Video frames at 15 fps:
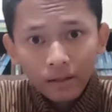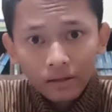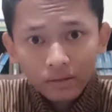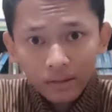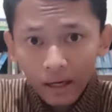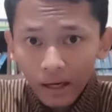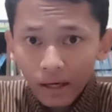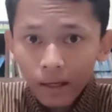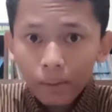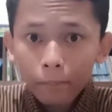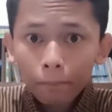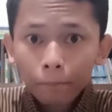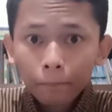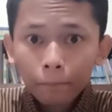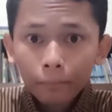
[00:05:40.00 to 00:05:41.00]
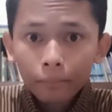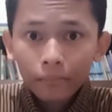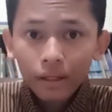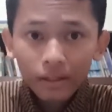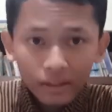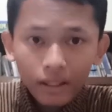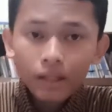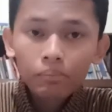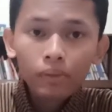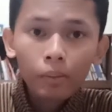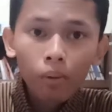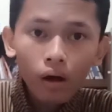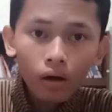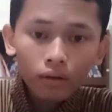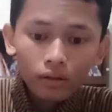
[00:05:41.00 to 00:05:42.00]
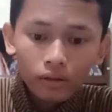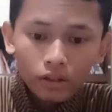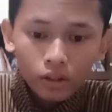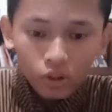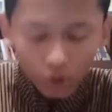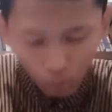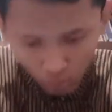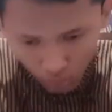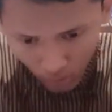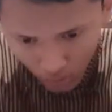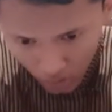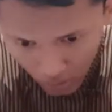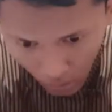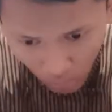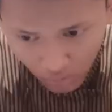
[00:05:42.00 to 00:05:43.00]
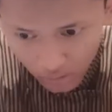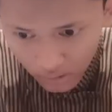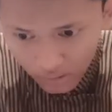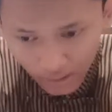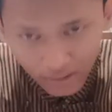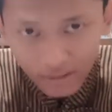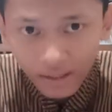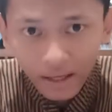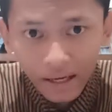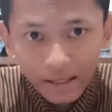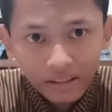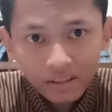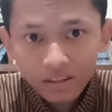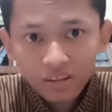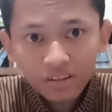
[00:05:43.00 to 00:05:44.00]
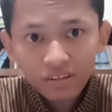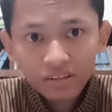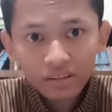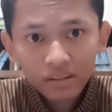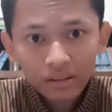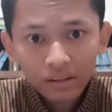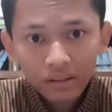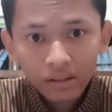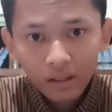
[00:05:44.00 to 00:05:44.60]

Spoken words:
time, it can be bought. So nothing has urgency.